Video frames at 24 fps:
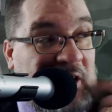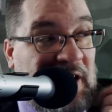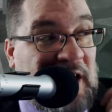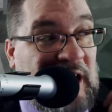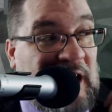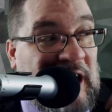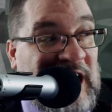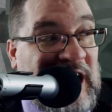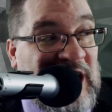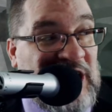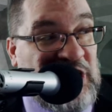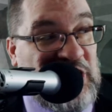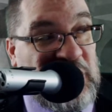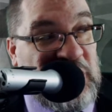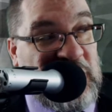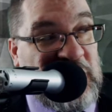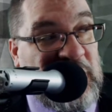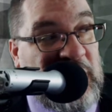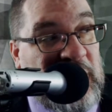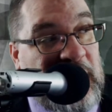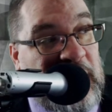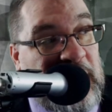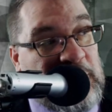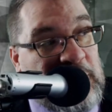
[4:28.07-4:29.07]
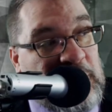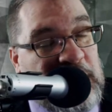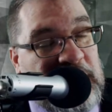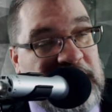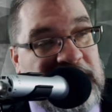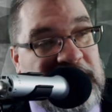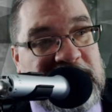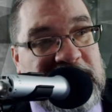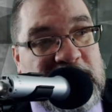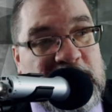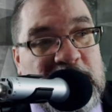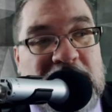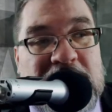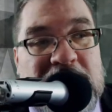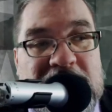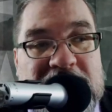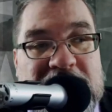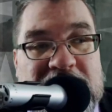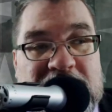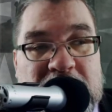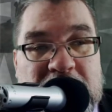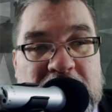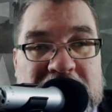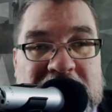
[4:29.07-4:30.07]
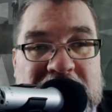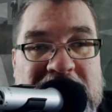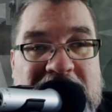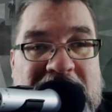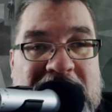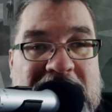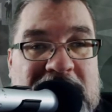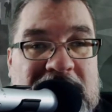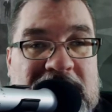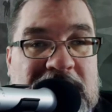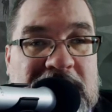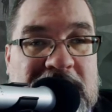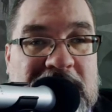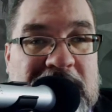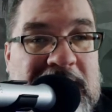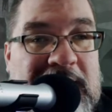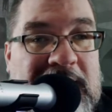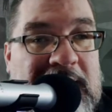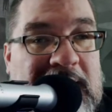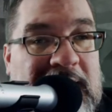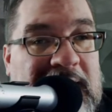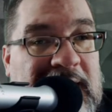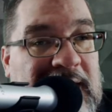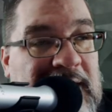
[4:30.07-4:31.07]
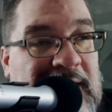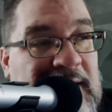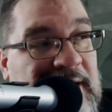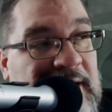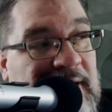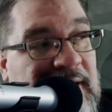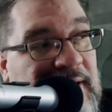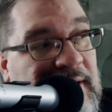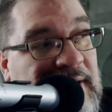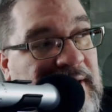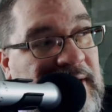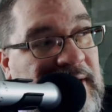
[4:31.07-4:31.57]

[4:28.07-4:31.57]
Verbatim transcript: Under God was actually added